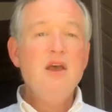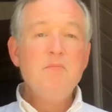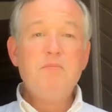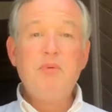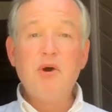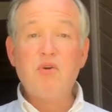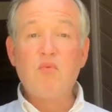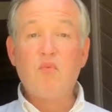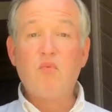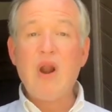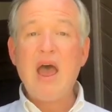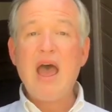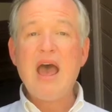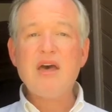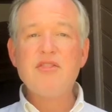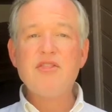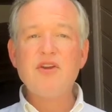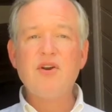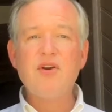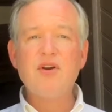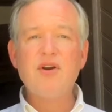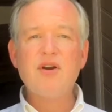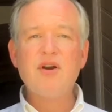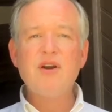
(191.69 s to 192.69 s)
but
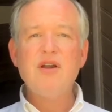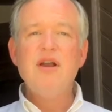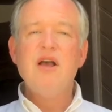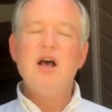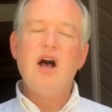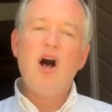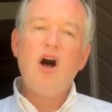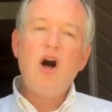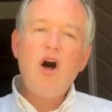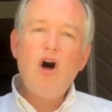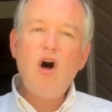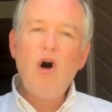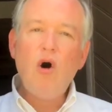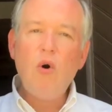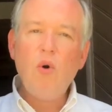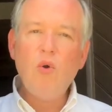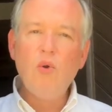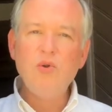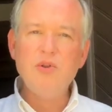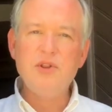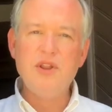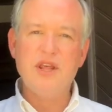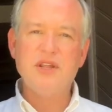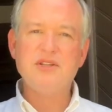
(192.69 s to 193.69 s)
rather a
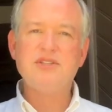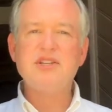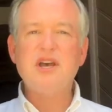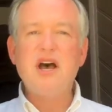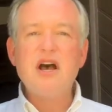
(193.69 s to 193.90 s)
wholeness,